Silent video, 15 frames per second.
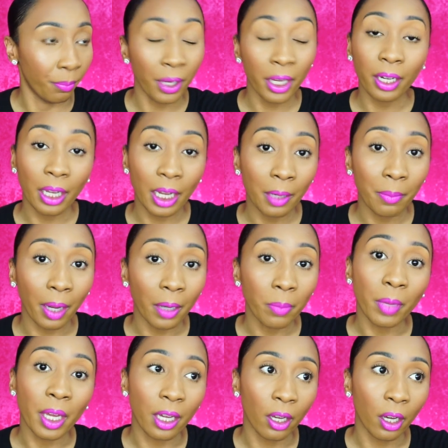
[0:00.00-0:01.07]
been in my
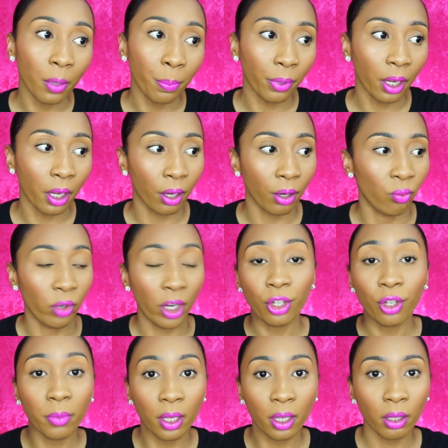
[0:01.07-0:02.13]
makeup
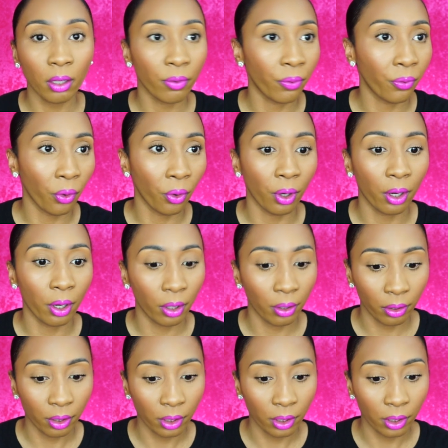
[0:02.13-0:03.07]
regimen for